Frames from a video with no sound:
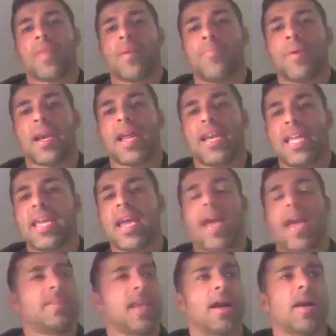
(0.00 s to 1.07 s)
But at
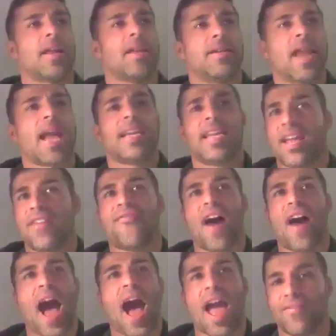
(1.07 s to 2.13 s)

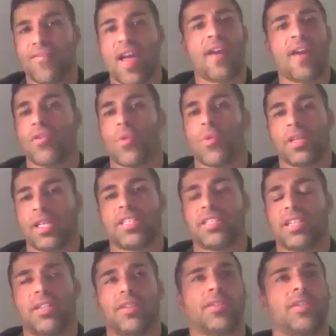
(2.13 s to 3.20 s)
98.5, everyone
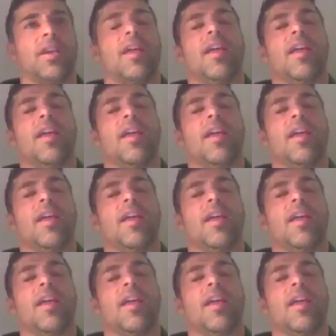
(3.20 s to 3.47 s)
listens.